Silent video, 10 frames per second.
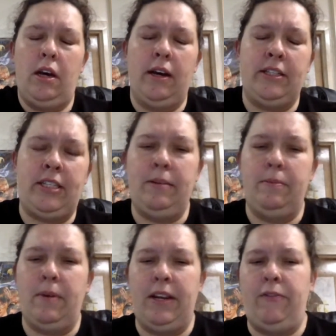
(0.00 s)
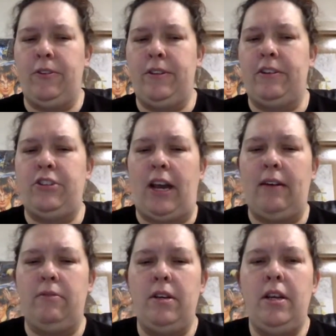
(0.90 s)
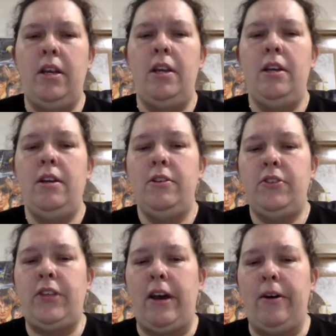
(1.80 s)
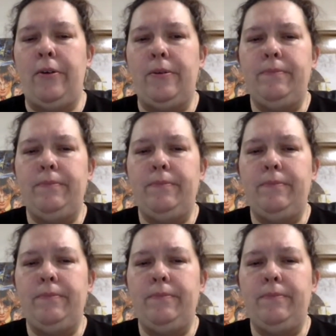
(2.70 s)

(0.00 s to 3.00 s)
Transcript: sending money for their child. So